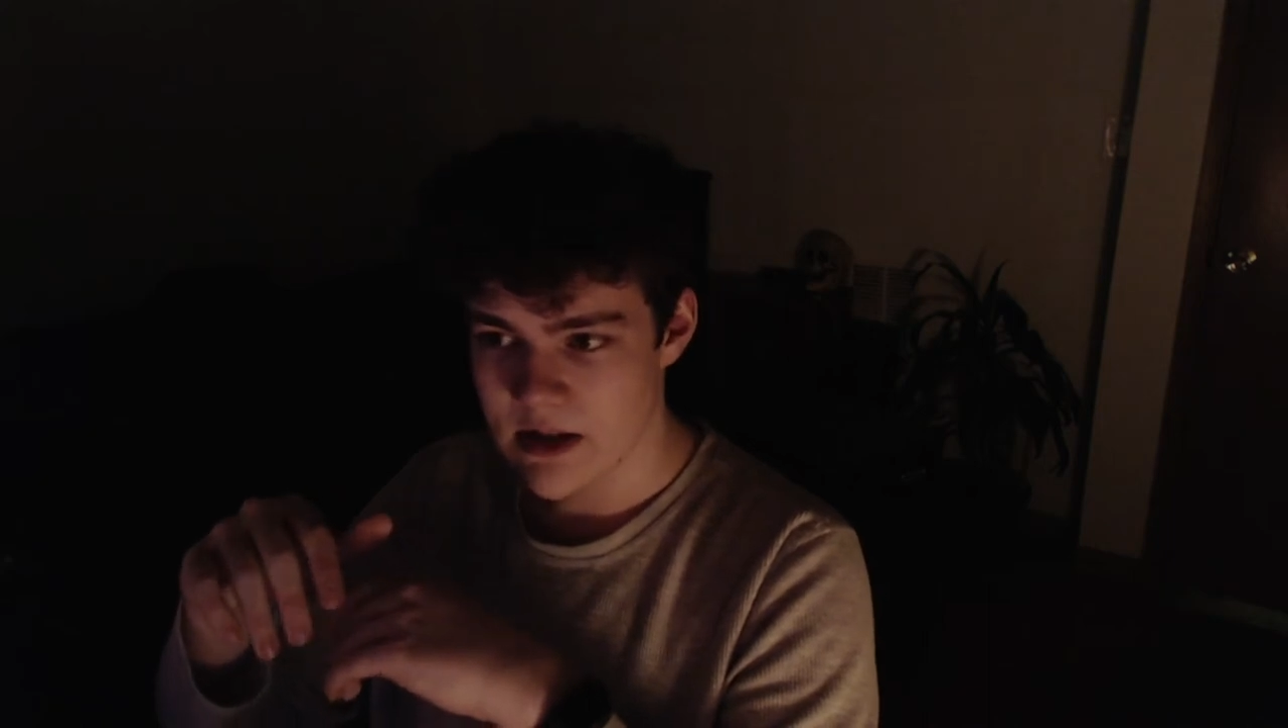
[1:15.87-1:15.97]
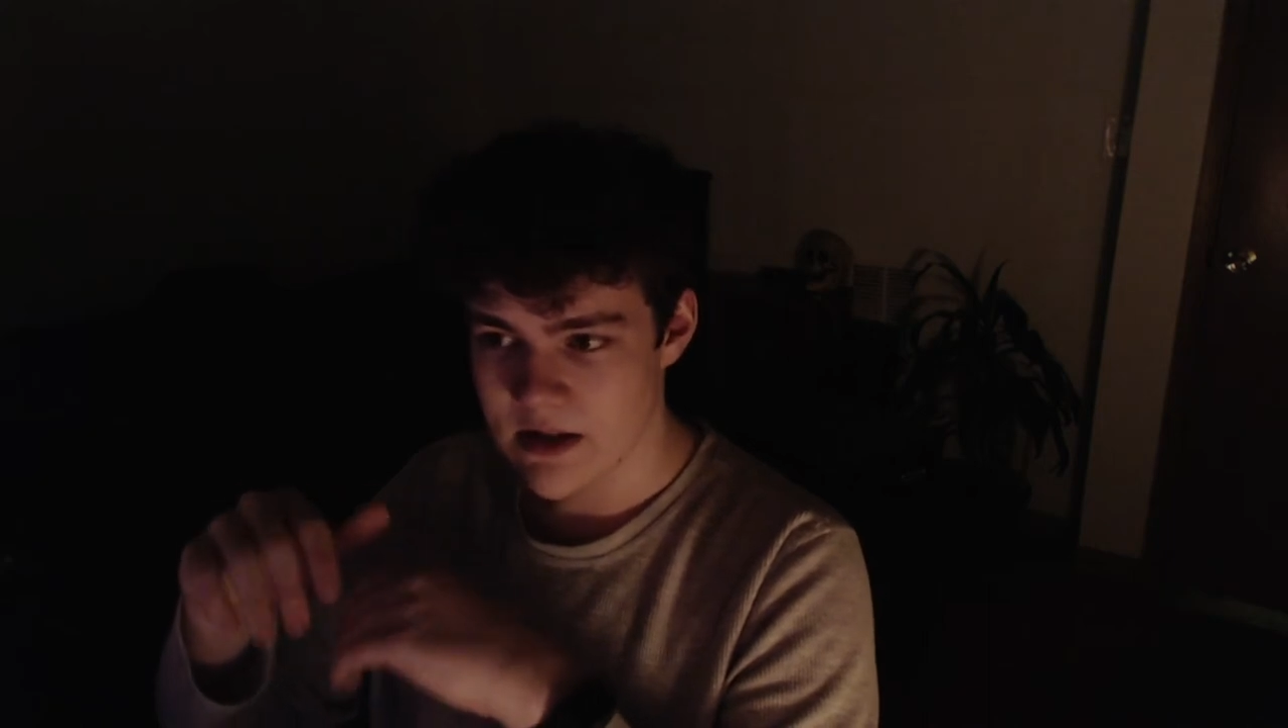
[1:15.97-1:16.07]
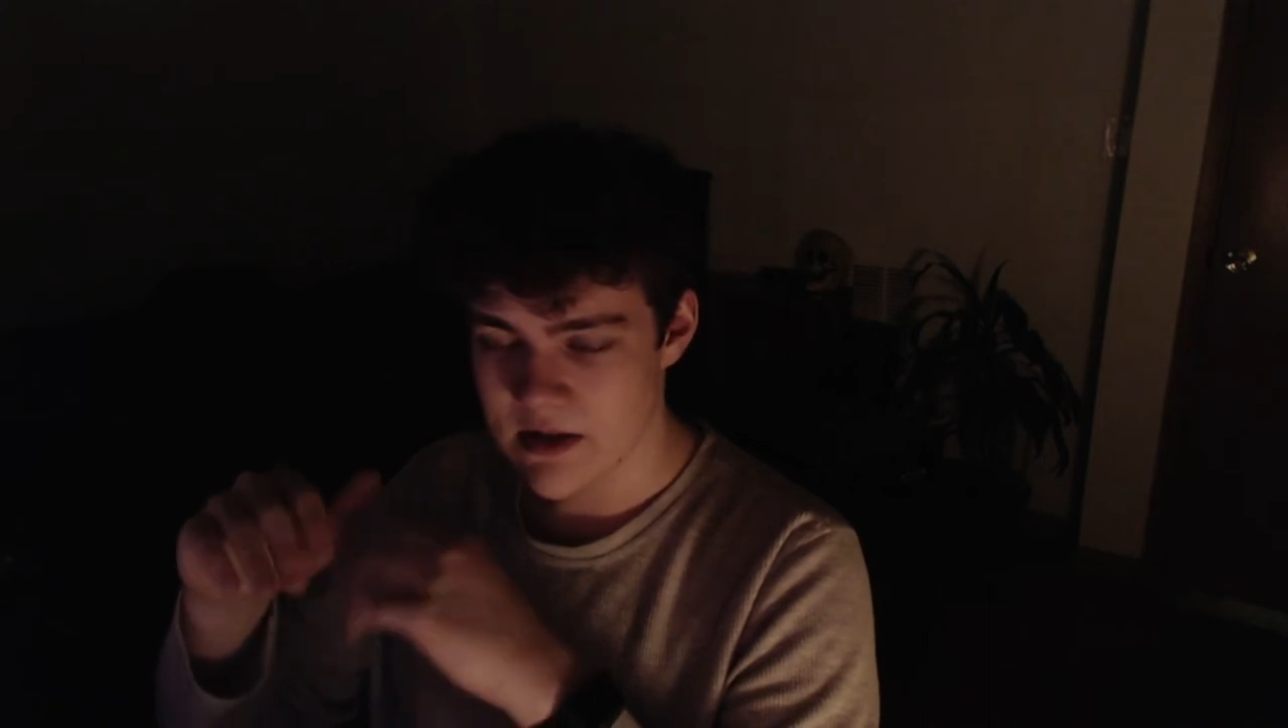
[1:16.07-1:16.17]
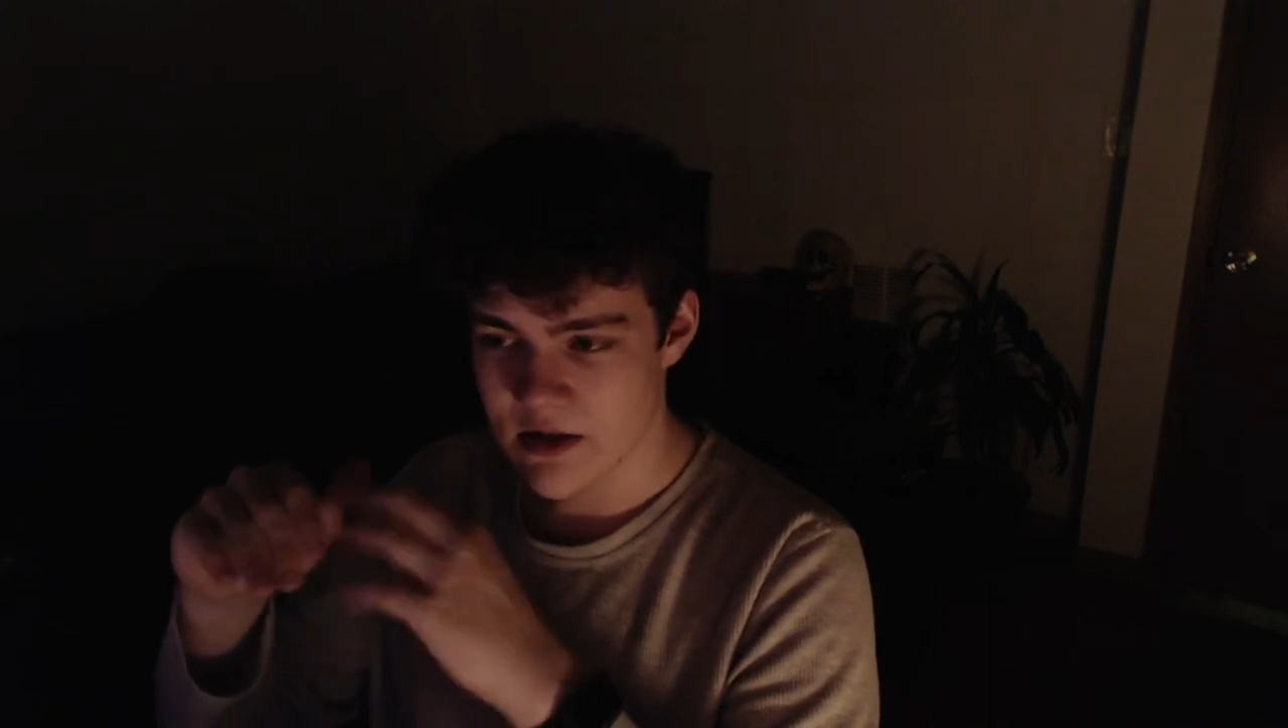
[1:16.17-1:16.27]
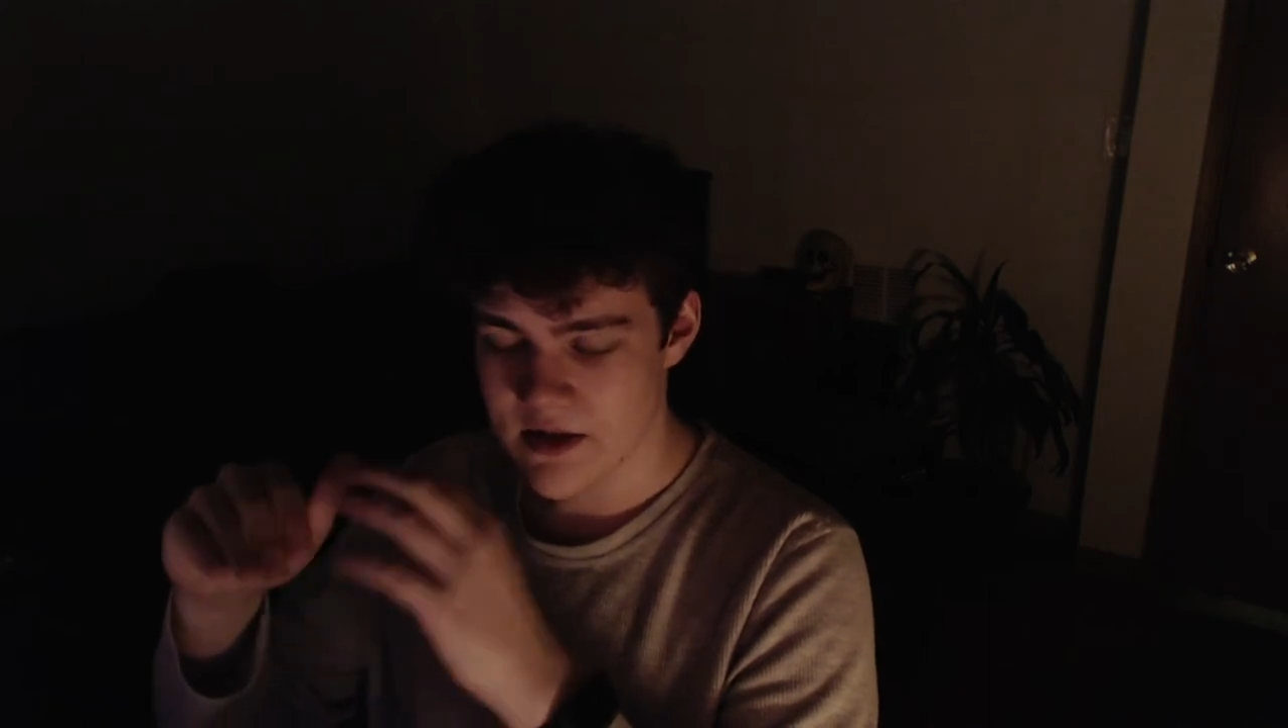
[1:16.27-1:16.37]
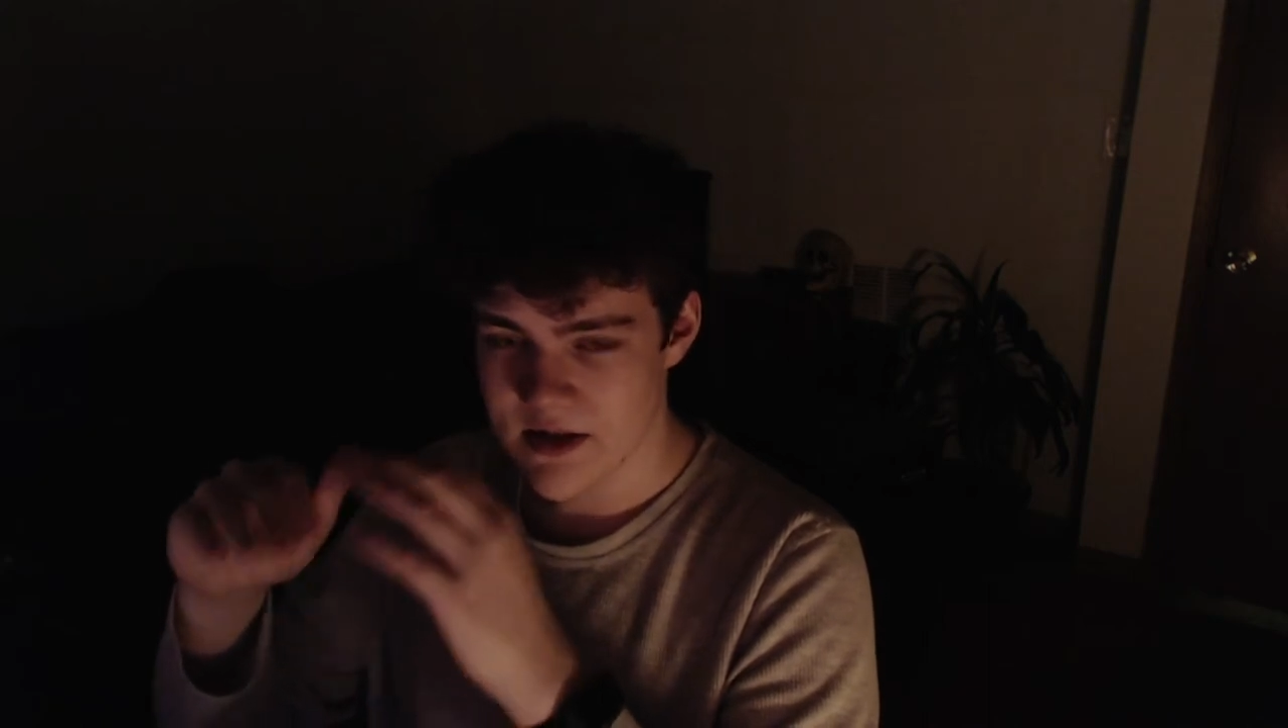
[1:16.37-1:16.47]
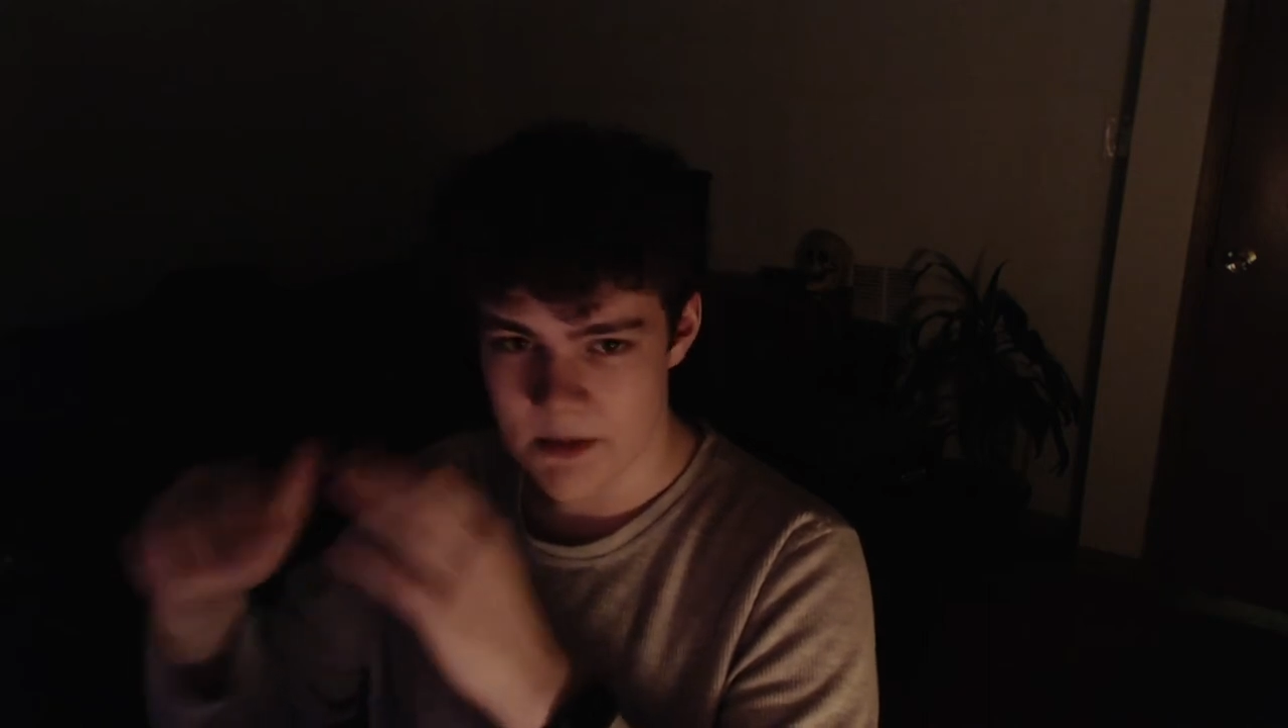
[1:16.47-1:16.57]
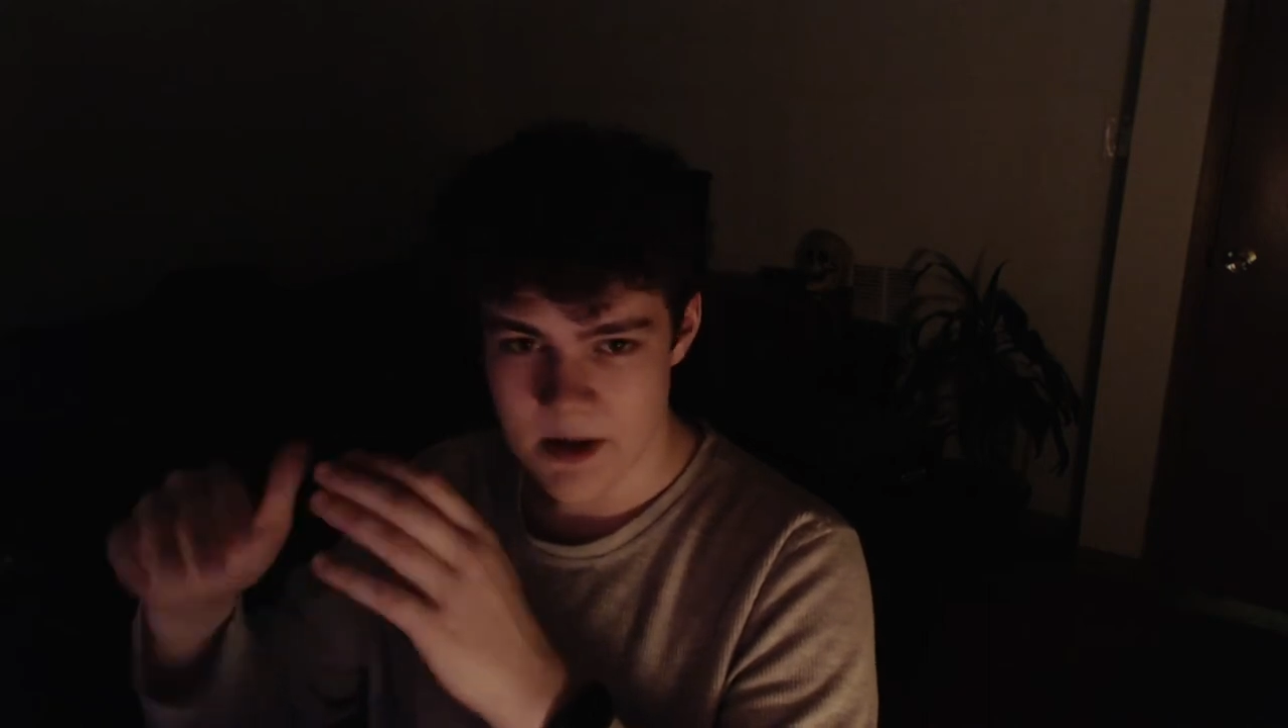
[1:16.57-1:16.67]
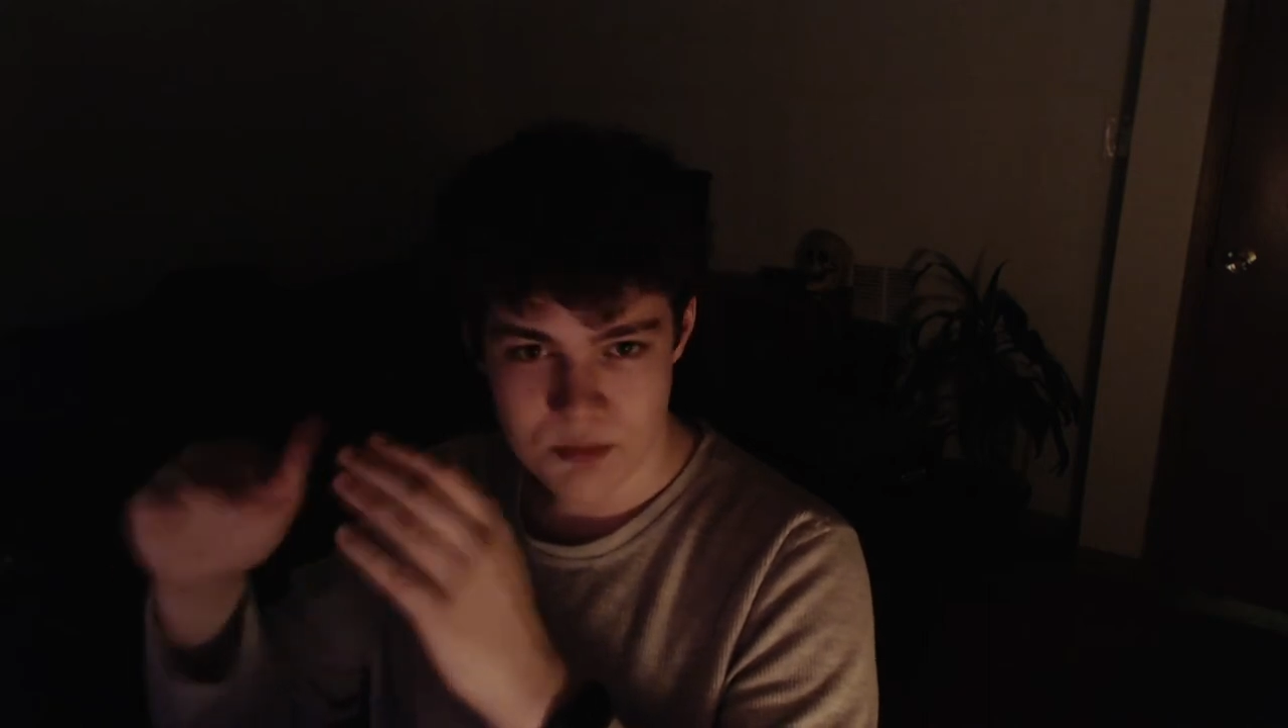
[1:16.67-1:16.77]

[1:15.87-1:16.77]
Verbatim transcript: considers something